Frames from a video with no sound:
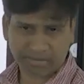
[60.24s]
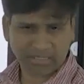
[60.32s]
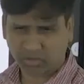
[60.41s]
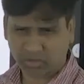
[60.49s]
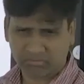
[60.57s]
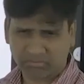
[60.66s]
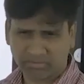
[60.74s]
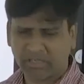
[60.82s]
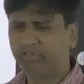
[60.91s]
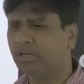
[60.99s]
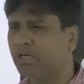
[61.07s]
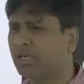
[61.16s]
That's all. The
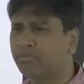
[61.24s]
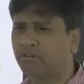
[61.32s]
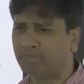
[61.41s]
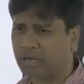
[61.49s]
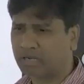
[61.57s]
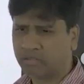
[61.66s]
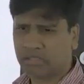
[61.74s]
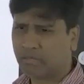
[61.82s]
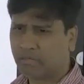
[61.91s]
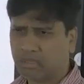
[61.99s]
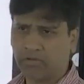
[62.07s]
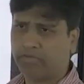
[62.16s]
different types of plants and animal.